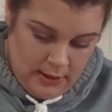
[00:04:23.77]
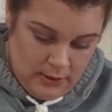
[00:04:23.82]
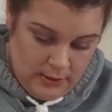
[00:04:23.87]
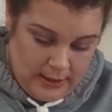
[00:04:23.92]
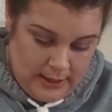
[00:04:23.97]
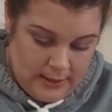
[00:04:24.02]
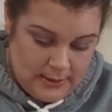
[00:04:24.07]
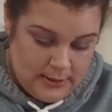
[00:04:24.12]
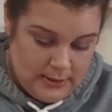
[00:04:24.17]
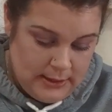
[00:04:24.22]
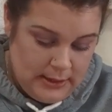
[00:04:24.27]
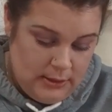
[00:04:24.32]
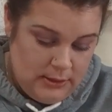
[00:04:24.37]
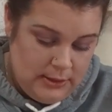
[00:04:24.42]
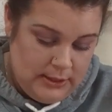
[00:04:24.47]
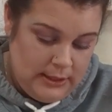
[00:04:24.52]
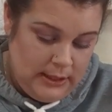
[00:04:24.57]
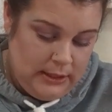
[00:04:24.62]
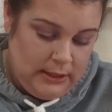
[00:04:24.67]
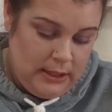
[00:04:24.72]
Okay, so
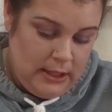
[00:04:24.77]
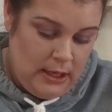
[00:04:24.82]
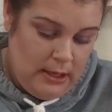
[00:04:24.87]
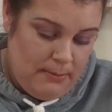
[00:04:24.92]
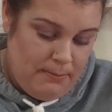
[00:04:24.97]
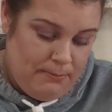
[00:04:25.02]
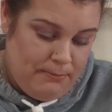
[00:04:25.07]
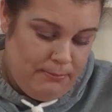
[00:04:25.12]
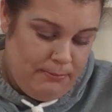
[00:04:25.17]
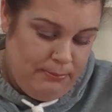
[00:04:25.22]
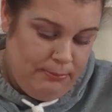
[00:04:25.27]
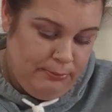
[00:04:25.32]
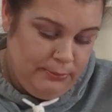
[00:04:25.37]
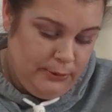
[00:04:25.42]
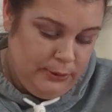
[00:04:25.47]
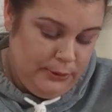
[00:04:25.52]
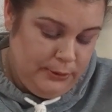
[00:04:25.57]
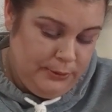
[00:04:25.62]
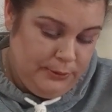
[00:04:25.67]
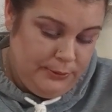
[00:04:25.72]
there's like the
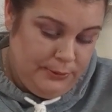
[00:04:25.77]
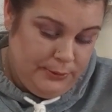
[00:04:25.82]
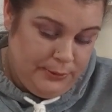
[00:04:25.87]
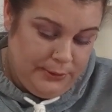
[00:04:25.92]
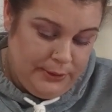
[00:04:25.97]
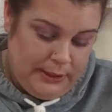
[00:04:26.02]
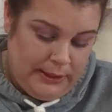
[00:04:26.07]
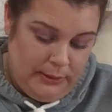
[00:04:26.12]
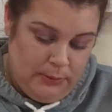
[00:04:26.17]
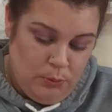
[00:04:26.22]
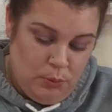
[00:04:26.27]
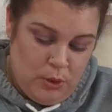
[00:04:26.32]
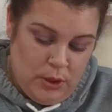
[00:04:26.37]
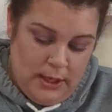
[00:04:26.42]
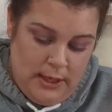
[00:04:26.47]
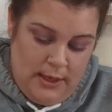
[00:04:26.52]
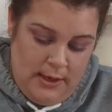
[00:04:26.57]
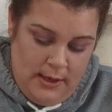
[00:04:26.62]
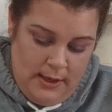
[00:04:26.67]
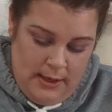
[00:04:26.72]
blue-green
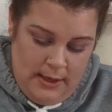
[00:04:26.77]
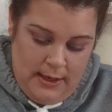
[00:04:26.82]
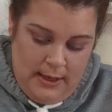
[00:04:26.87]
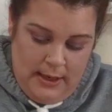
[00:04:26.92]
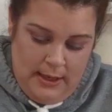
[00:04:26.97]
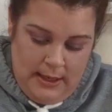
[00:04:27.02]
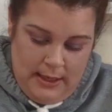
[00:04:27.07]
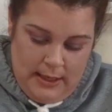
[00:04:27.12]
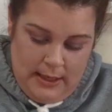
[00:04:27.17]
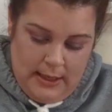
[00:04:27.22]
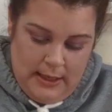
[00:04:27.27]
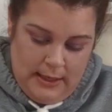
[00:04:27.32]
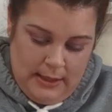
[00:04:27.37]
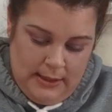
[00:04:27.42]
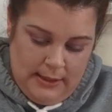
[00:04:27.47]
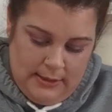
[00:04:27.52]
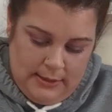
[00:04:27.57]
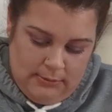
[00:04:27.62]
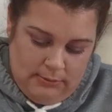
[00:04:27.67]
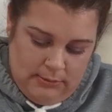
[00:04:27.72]
one. And
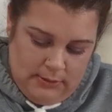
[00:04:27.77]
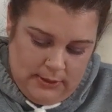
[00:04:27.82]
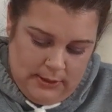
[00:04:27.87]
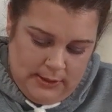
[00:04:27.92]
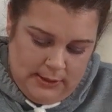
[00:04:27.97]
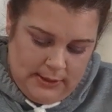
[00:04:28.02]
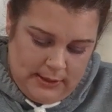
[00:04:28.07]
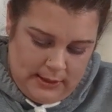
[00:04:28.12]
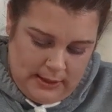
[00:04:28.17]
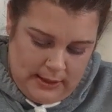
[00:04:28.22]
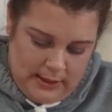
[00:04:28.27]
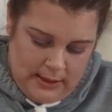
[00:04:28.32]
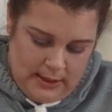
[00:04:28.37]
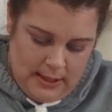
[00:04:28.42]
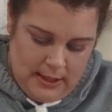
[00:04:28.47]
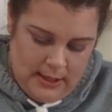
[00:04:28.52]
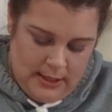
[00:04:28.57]
this one looks like